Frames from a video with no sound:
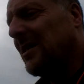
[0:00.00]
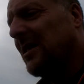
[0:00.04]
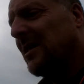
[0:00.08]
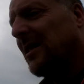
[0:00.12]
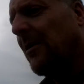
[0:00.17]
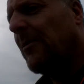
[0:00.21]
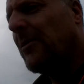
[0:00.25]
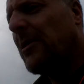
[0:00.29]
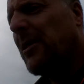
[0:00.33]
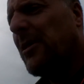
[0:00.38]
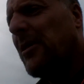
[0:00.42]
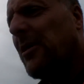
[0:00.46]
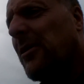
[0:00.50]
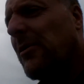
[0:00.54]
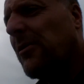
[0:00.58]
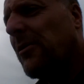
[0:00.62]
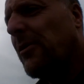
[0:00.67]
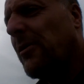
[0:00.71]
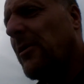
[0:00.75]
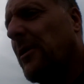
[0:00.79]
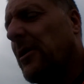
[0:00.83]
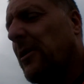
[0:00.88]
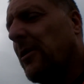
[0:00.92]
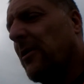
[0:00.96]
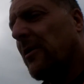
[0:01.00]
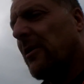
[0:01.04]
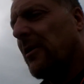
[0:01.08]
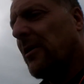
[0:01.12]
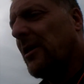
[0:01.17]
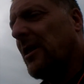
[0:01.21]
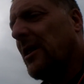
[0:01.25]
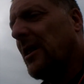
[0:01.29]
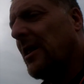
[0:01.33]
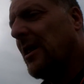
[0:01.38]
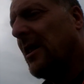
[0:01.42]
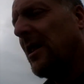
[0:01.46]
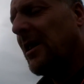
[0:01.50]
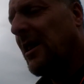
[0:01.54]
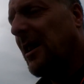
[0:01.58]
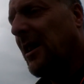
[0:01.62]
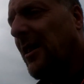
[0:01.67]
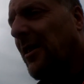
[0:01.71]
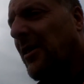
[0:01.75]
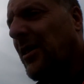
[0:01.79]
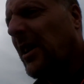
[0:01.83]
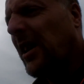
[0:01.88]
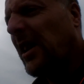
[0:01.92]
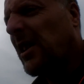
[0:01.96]
I mean, I know you
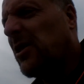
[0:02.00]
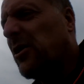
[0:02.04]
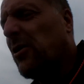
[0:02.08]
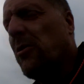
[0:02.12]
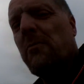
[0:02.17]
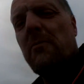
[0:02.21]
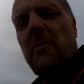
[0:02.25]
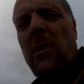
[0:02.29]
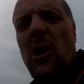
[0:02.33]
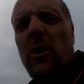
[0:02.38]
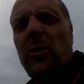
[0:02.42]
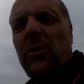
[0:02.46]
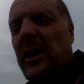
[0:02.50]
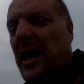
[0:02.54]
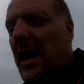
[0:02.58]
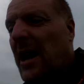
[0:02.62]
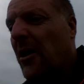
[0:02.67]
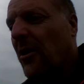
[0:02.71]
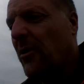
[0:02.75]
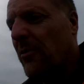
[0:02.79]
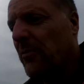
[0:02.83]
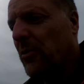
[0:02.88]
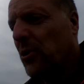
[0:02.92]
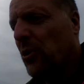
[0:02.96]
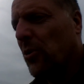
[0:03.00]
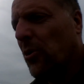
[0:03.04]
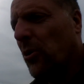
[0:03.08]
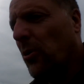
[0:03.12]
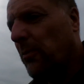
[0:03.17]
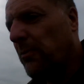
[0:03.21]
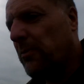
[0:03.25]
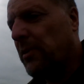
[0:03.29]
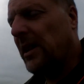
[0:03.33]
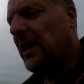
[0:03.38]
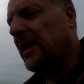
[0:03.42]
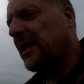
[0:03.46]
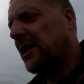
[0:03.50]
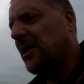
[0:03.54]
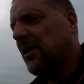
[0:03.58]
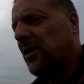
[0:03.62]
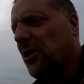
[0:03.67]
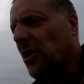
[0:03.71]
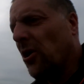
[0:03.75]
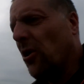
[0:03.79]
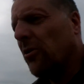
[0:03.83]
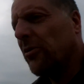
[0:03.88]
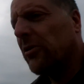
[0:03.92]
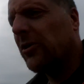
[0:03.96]
thing is, you moan at them, you go, oh, bloody
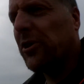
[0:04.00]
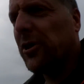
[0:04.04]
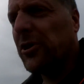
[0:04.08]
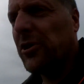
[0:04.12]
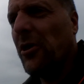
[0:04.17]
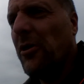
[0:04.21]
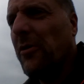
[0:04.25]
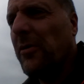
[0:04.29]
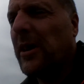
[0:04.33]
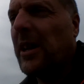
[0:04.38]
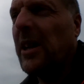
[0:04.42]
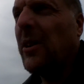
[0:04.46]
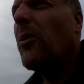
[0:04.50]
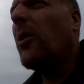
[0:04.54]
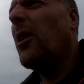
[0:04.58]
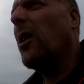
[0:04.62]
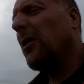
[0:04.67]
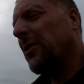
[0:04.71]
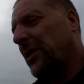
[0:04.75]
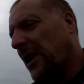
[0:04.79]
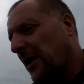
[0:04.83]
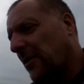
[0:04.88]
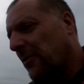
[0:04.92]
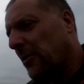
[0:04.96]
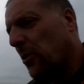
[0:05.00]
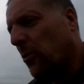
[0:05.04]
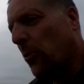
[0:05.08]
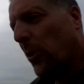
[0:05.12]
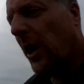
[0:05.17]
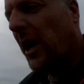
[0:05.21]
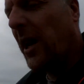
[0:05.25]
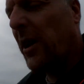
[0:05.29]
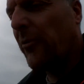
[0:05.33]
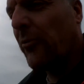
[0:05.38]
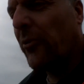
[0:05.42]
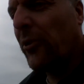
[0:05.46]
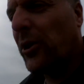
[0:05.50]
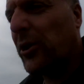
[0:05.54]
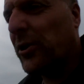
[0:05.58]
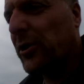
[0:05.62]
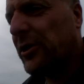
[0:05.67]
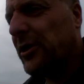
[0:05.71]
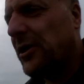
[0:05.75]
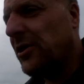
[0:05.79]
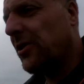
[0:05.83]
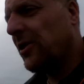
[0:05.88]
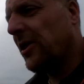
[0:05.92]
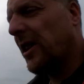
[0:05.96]
dog, stop, go on out the way, for
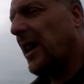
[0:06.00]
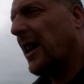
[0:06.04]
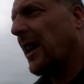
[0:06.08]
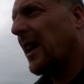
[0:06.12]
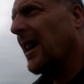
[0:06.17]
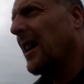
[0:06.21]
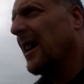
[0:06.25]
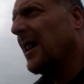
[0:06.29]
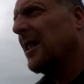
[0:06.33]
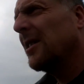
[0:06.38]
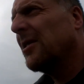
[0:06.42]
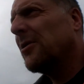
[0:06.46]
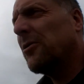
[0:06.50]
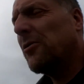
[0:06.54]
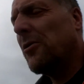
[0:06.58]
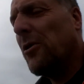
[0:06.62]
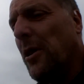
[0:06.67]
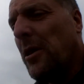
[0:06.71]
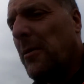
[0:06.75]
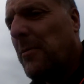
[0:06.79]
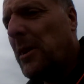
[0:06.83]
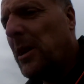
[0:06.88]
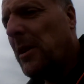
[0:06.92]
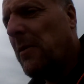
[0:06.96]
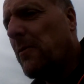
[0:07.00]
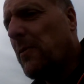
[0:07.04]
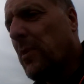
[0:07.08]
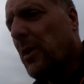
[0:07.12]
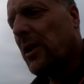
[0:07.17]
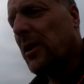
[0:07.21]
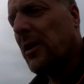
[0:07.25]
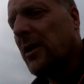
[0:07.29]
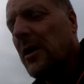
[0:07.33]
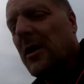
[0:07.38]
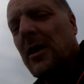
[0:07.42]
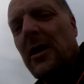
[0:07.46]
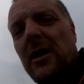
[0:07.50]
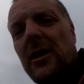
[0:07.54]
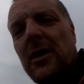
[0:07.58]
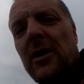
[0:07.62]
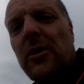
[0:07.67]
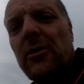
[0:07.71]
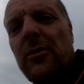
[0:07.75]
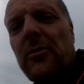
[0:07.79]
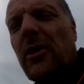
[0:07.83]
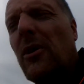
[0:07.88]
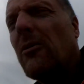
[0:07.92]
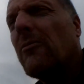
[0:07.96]
goodness sake. Do you know what I mean? But
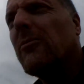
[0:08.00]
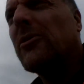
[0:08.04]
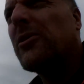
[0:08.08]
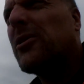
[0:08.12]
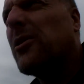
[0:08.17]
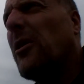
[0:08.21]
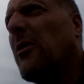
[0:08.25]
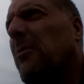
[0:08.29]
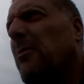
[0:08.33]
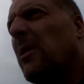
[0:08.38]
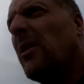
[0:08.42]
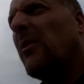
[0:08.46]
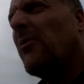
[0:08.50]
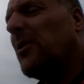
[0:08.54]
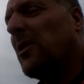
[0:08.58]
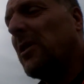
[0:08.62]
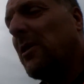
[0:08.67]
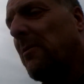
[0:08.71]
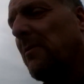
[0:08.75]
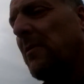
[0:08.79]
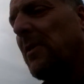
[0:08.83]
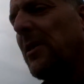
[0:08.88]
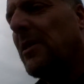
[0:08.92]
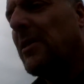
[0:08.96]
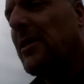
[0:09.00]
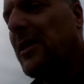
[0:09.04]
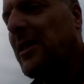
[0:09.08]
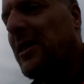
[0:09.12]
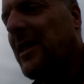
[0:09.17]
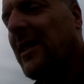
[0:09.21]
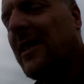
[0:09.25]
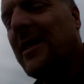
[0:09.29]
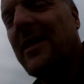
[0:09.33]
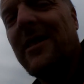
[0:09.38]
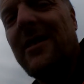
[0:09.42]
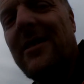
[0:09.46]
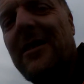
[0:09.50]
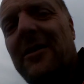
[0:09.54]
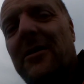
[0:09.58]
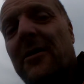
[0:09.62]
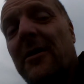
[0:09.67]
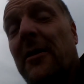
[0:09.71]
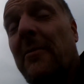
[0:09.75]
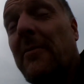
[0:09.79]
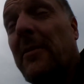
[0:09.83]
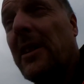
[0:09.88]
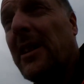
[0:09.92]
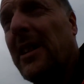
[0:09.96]
you don't stop loving them. Do you know
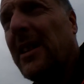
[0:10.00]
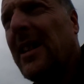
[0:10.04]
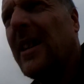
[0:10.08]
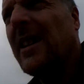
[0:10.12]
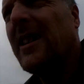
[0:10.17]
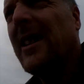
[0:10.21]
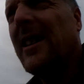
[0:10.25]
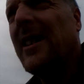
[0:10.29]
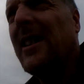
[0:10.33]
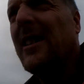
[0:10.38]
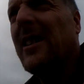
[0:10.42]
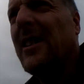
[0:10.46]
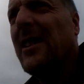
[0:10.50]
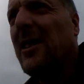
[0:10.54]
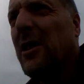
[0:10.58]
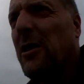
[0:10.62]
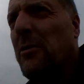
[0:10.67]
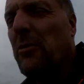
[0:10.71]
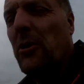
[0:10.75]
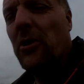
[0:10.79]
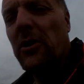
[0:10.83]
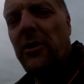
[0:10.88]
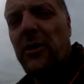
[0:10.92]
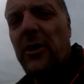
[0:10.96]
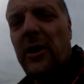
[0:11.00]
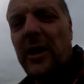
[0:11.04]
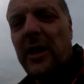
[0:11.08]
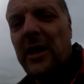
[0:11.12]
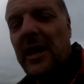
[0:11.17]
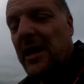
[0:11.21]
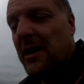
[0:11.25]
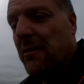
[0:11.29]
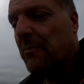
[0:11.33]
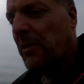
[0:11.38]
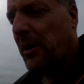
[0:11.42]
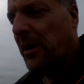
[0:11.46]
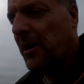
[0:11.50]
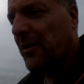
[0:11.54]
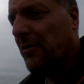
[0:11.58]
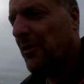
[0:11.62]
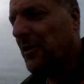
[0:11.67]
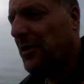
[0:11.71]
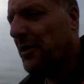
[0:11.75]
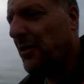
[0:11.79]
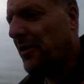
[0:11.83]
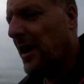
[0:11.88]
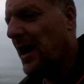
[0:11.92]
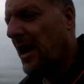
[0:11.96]
what I mean? You might think that about your
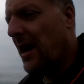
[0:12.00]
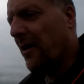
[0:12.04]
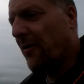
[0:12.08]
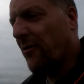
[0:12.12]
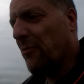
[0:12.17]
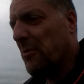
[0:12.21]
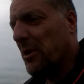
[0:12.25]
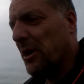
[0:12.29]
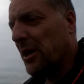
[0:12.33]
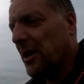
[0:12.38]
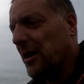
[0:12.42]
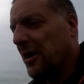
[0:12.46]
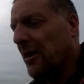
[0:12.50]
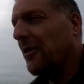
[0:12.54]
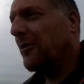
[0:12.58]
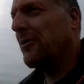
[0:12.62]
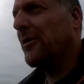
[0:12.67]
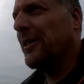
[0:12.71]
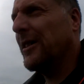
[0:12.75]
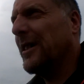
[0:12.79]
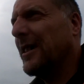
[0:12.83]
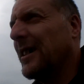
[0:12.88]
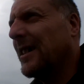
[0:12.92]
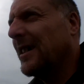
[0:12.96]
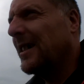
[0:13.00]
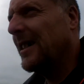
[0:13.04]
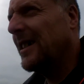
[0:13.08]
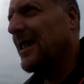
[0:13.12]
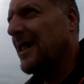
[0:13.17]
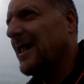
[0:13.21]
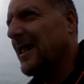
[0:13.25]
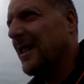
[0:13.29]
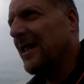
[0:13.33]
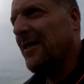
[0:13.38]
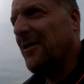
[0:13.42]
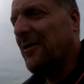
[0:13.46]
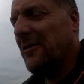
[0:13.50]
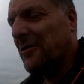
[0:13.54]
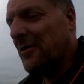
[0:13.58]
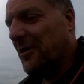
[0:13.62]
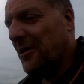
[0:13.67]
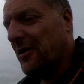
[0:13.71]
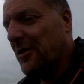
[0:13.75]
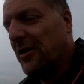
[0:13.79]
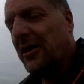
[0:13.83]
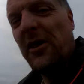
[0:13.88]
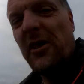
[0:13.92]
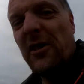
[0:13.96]
other half, mightn't you? Or
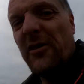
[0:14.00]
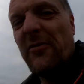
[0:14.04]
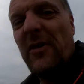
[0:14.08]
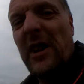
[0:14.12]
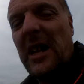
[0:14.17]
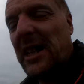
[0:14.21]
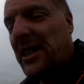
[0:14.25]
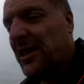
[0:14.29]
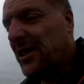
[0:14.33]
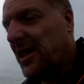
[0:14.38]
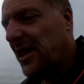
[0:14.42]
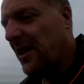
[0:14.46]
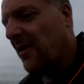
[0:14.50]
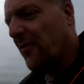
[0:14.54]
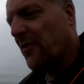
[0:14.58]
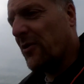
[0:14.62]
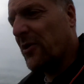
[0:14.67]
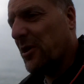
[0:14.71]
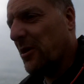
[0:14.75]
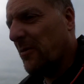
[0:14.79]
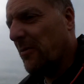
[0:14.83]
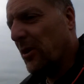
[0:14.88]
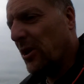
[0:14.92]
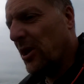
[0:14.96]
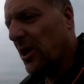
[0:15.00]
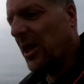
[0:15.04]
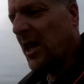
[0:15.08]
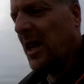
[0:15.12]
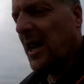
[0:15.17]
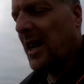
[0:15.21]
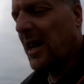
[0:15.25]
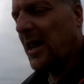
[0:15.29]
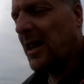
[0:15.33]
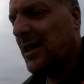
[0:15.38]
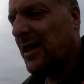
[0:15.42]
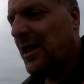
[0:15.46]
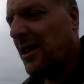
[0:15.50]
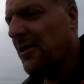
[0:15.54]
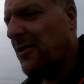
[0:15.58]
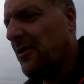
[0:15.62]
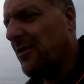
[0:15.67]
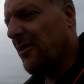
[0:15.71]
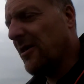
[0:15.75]
your another relative or something like that, you know.